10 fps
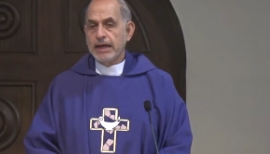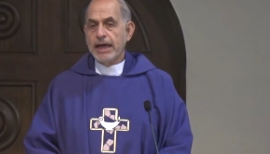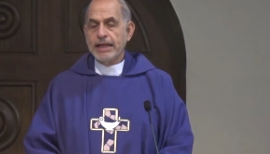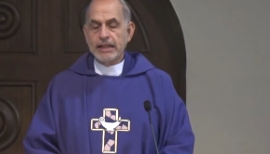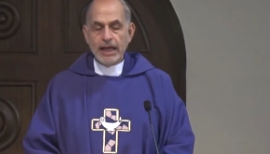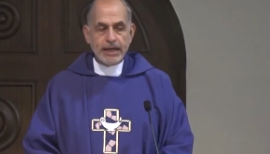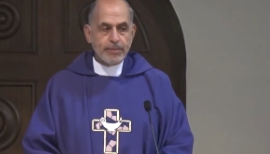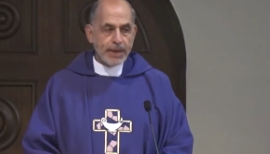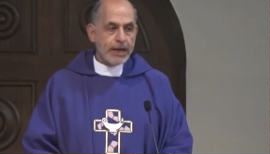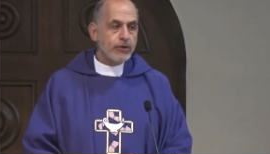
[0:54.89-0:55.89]
And like
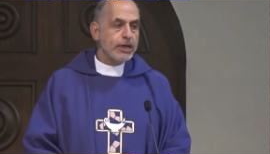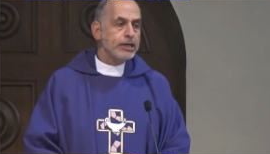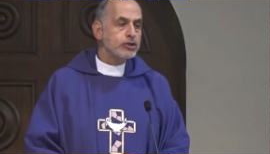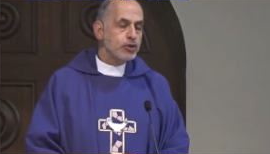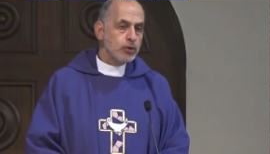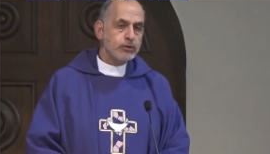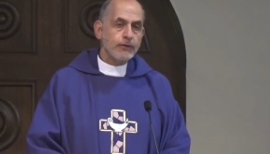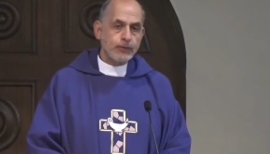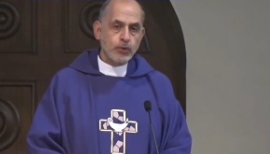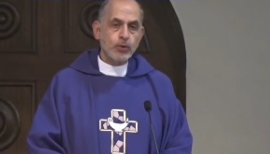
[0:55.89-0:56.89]
Mary,
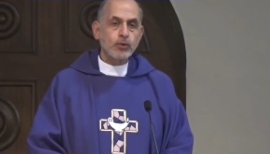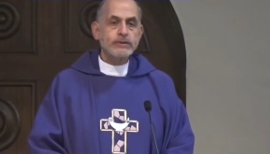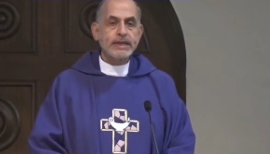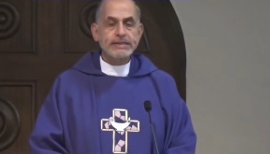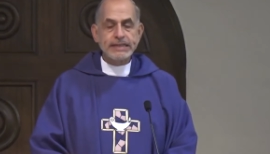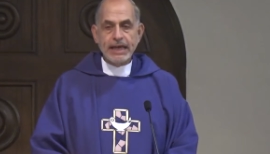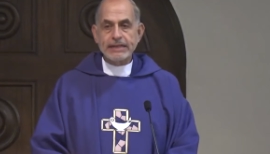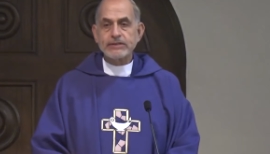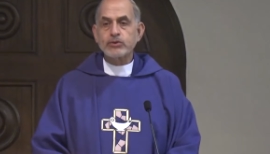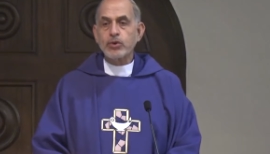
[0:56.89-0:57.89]
Joseph too says
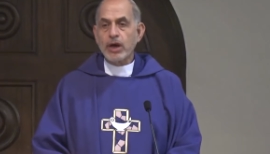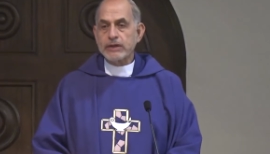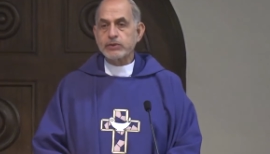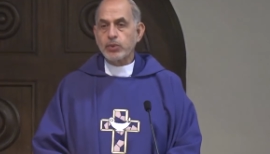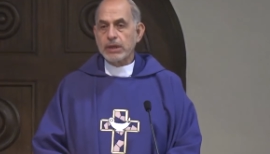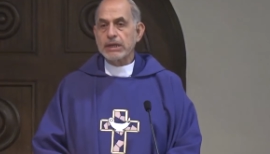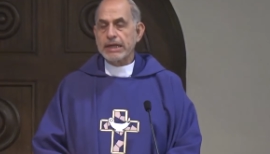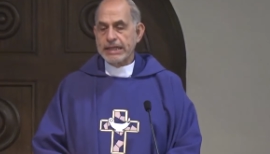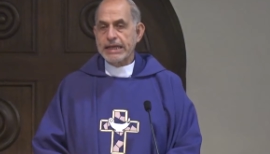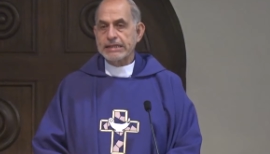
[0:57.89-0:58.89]
yes to God's will
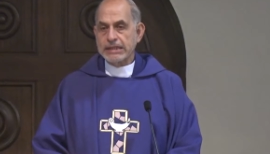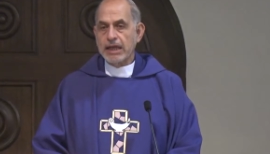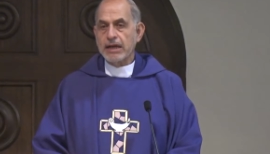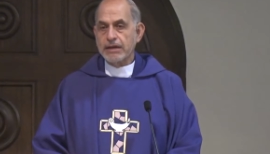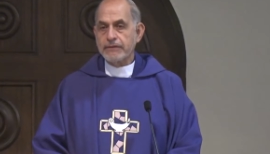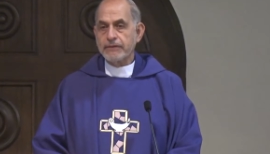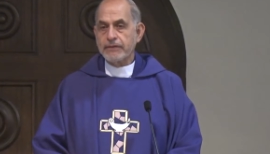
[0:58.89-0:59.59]
in his life.